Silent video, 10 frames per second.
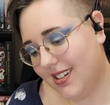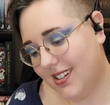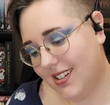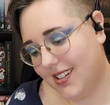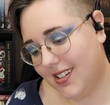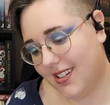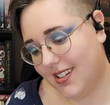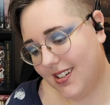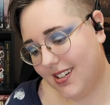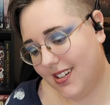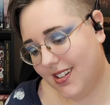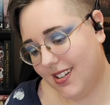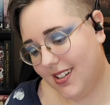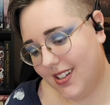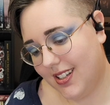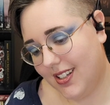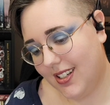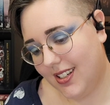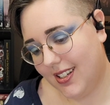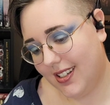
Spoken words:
Nobody speaks.